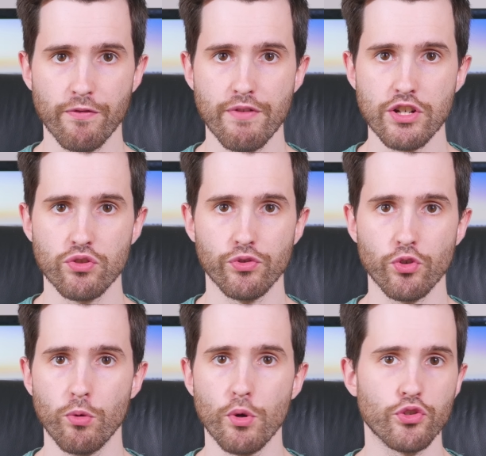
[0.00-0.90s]
professionals
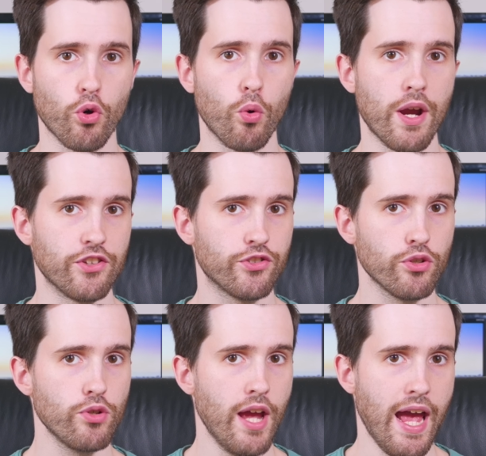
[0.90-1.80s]
almost always
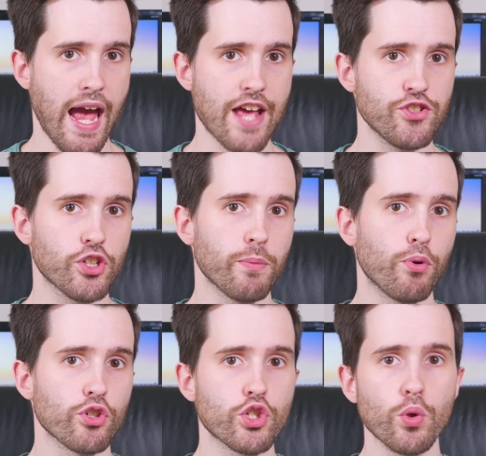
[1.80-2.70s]
do, as you can
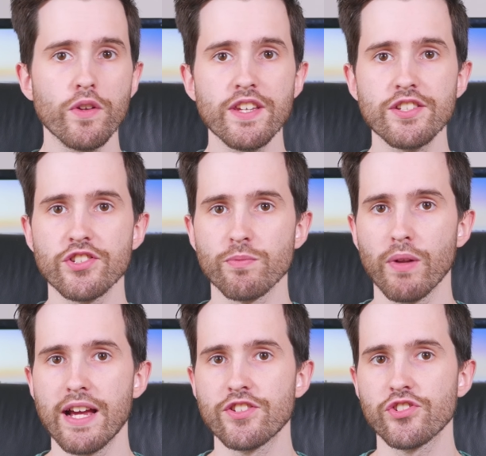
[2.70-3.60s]
put two of these
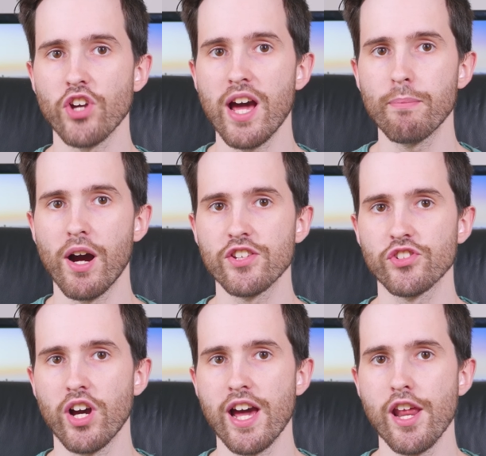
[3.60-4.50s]
displays side by
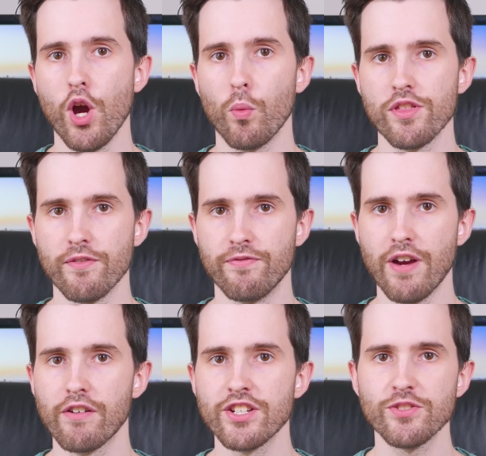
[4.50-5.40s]
side with a
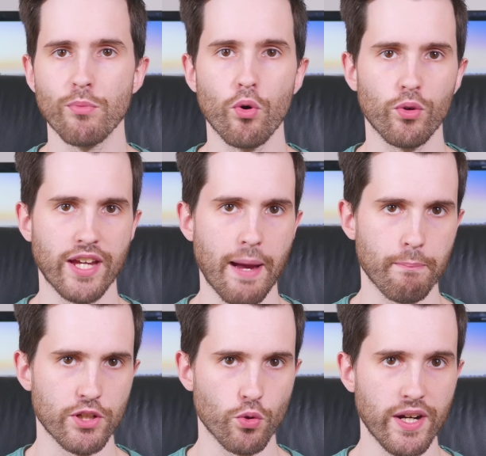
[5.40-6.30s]
very small
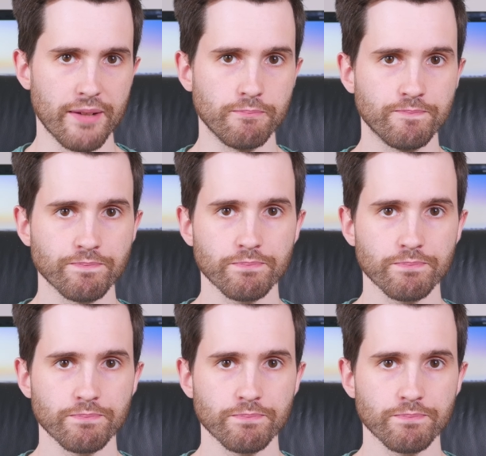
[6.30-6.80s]
gap between.